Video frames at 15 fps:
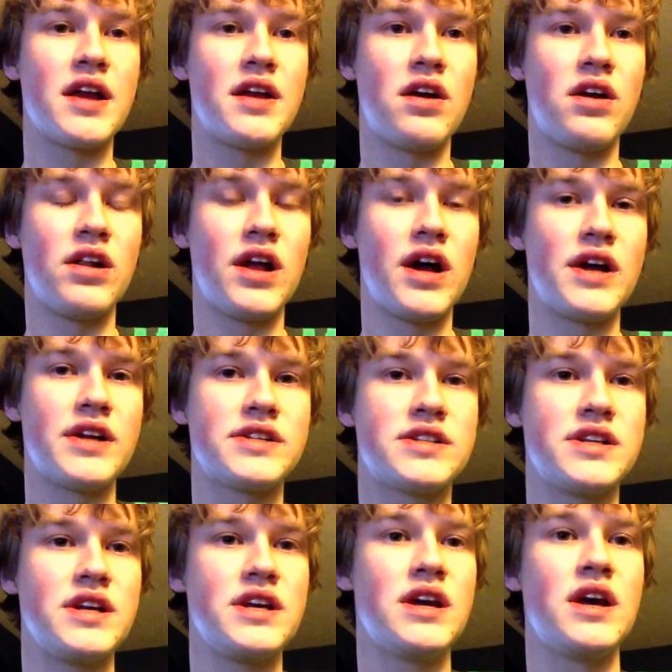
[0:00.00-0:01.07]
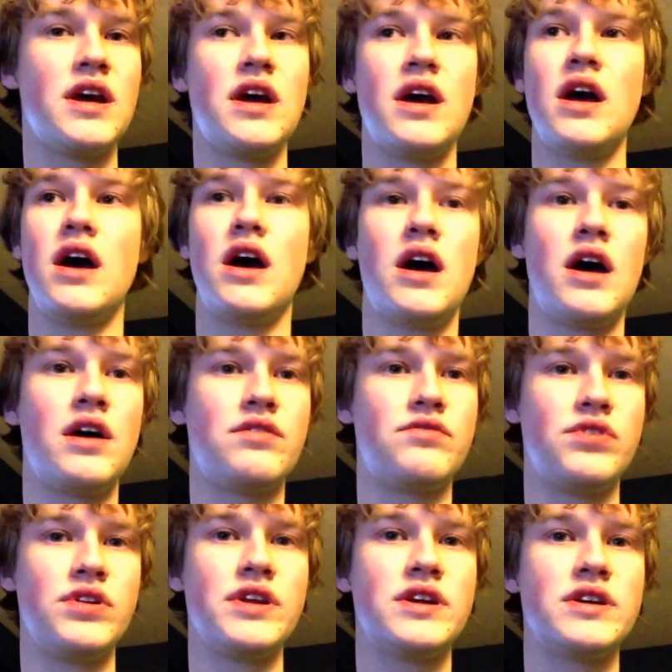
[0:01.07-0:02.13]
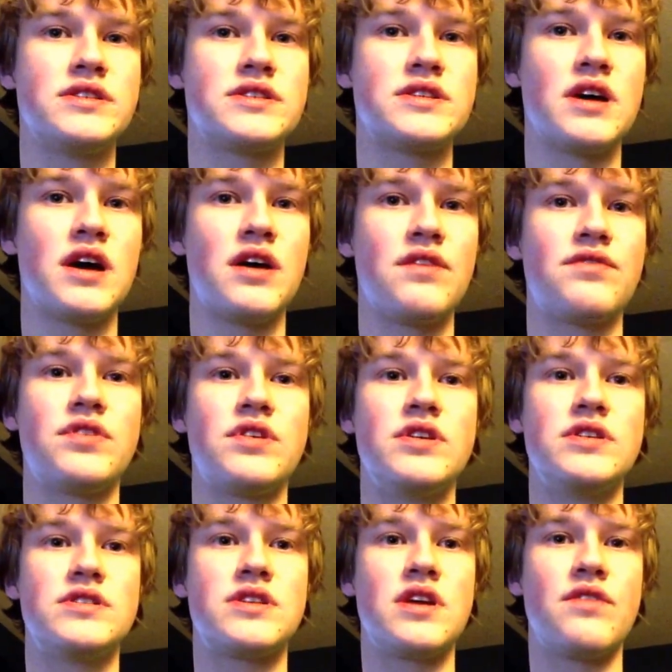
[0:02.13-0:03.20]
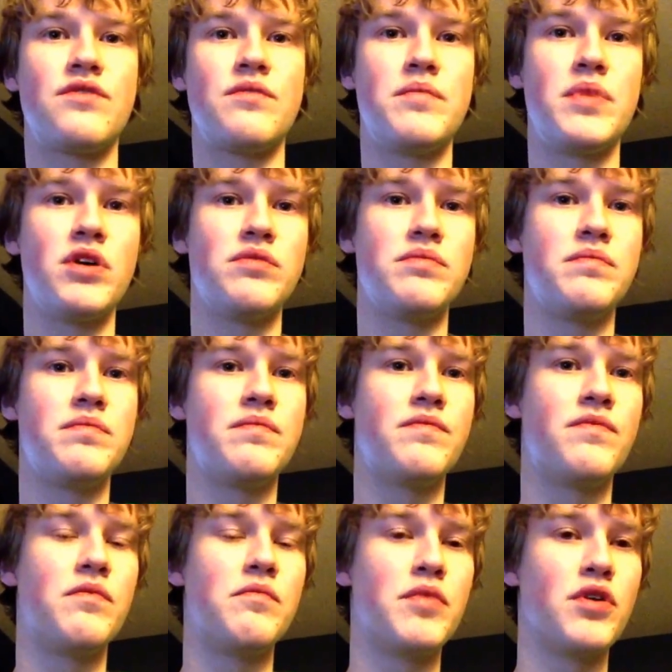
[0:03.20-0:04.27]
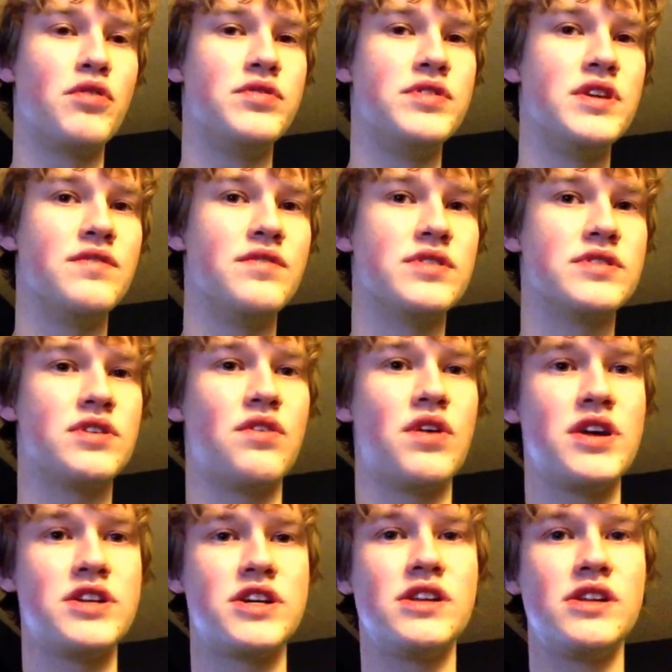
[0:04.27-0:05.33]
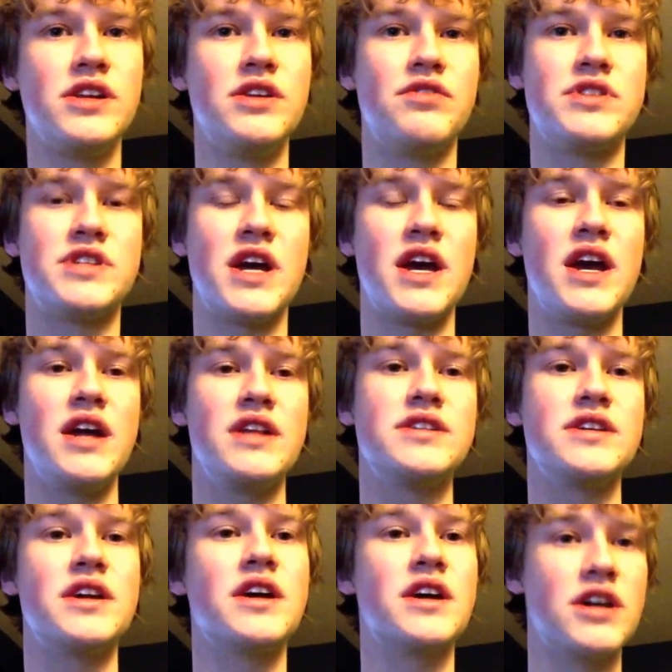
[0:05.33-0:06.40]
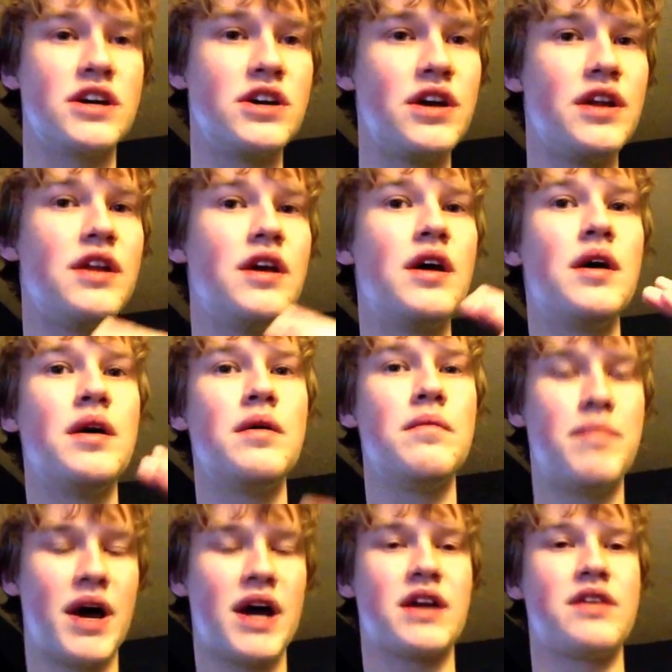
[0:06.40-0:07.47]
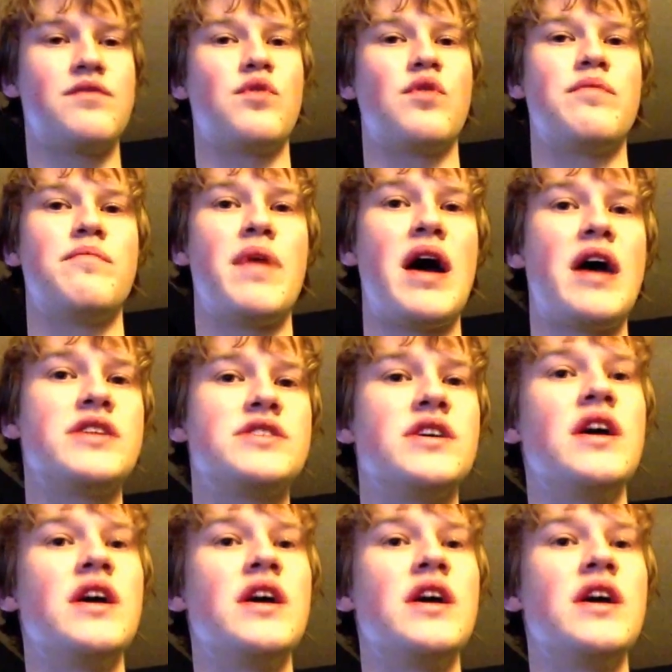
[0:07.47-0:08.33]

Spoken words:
in all honesty. Really good stuff. Good stuff from both divas. So AJ Lee retains in a good back and forth match.